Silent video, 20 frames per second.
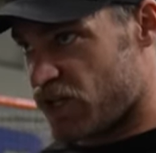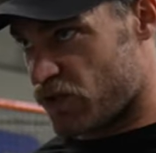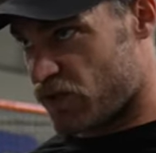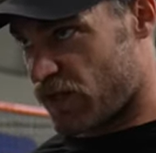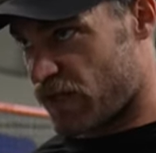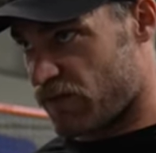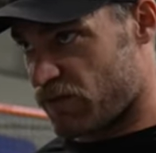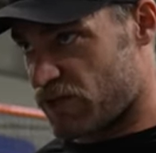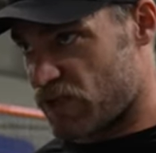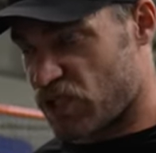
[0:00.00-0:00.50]
you
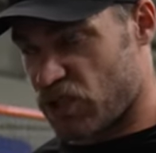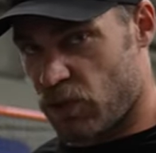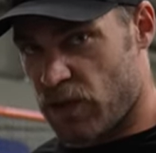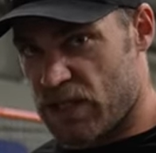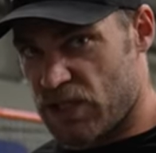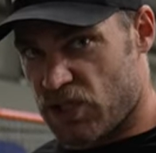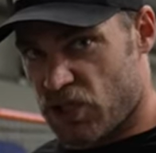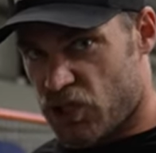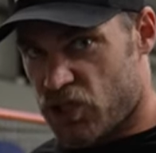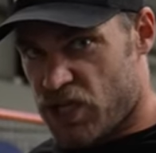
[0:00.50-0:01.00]
can even
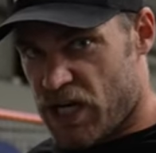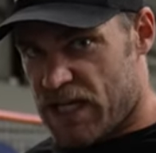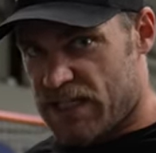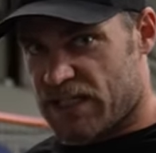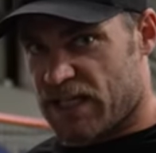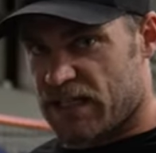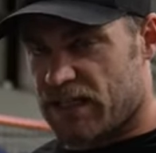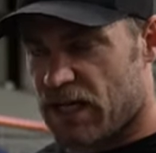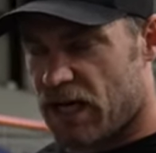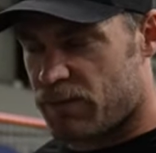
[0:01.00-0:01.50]
squeeze your chest
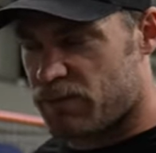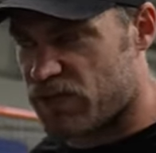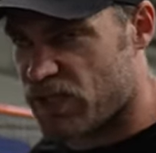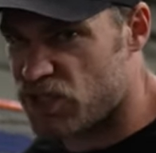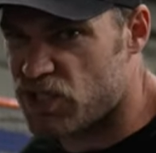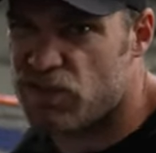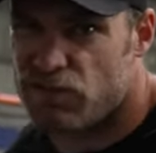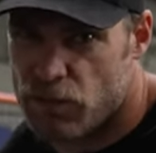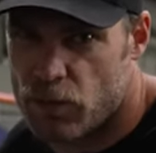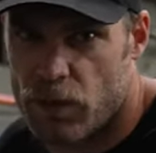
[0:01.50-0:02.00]
that top
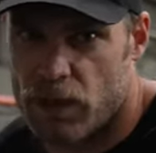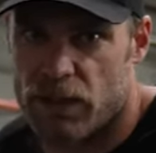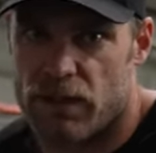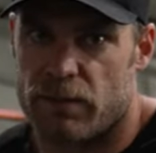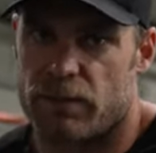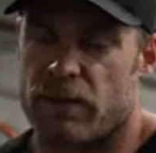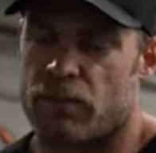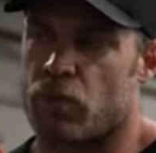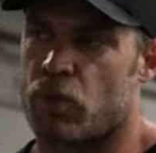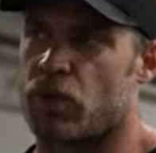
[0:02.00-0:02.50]
position if you want a
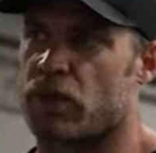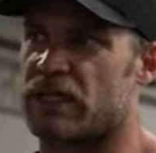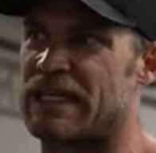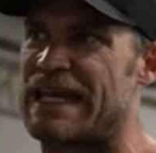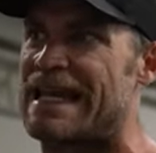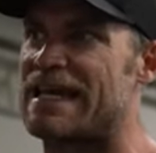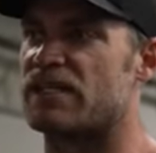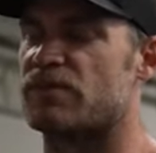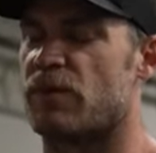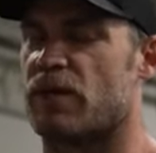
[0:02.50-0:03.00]
little bit more
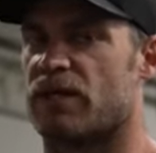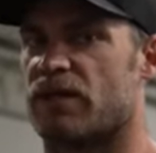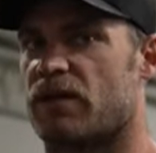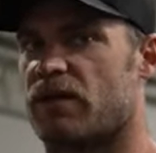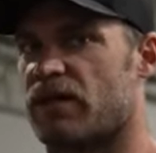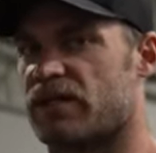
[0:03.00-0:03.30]
engagement in there.